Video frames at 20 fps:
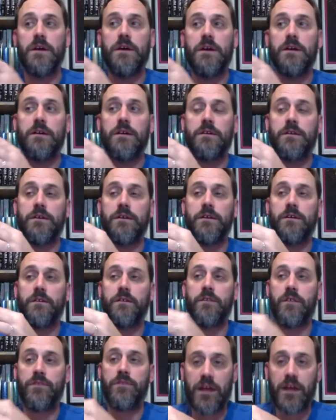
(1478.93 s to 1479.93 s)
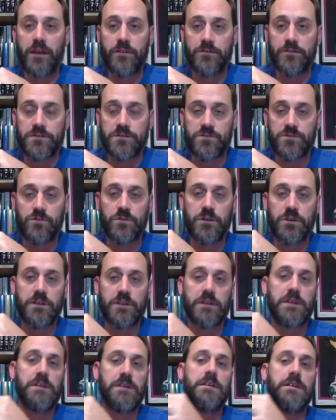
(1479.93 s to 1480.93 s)
you know, the Thanos story that
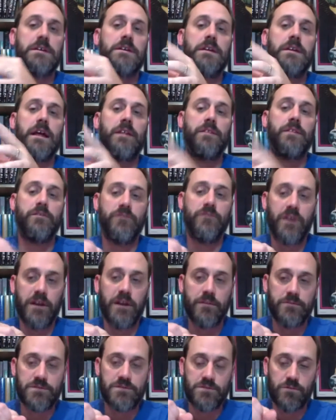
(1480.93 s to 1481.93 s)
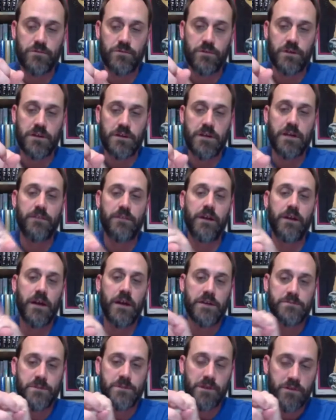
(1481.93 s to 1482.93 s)
he did and the Venom story and the
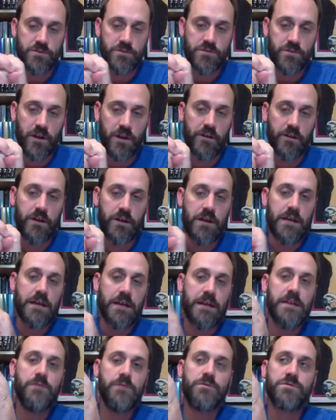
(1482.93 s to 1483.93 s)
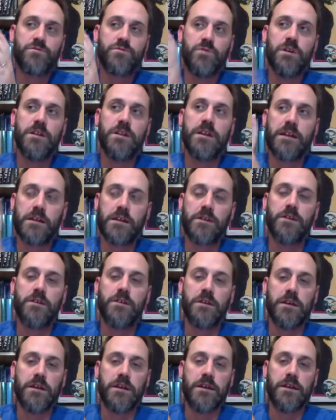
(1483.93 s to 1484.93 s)
Cosmic Ghost Rider, he was really
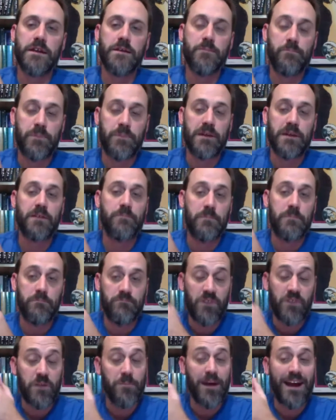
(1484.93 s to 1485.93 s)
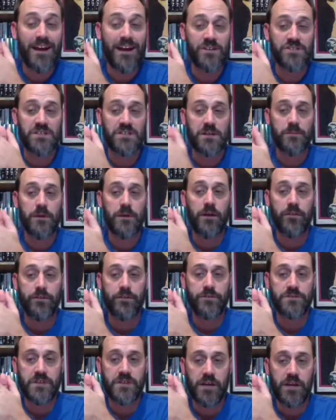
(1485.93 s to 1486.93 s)
clearly very passionate about
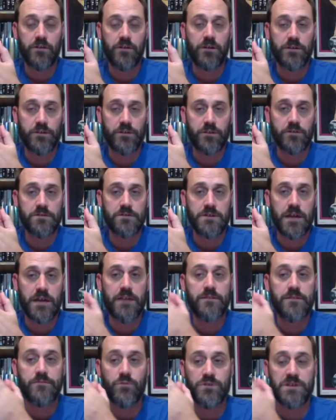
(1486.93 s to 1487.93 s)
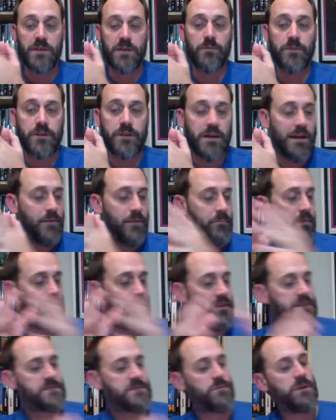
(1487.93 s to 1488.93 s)
those characters and was able to. But
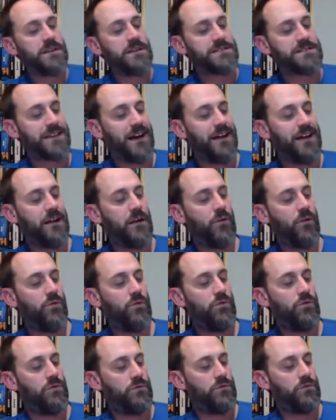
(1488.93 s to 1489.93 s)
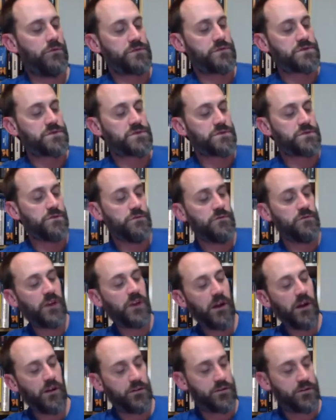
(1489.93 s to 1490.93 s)
this, when he's got a whole slew of
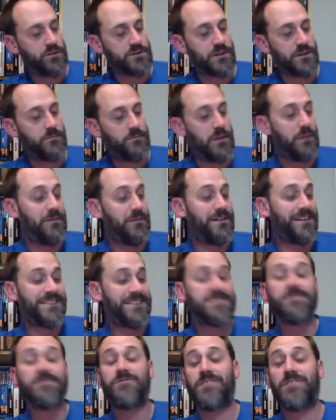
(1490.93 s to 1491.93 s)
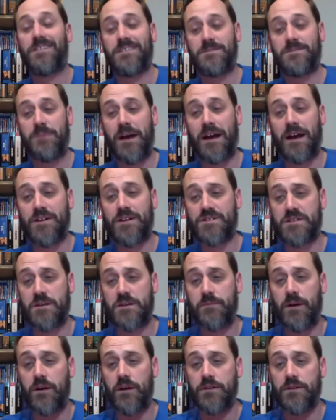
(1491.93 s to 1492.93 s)
characters and maybe doesn't feel as passionate
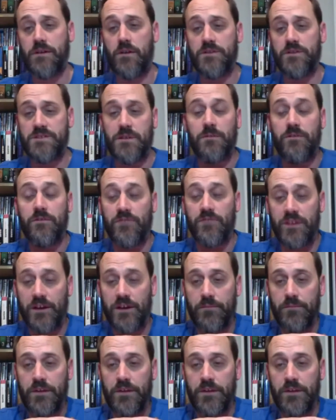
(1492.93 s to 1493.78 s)
about some of them,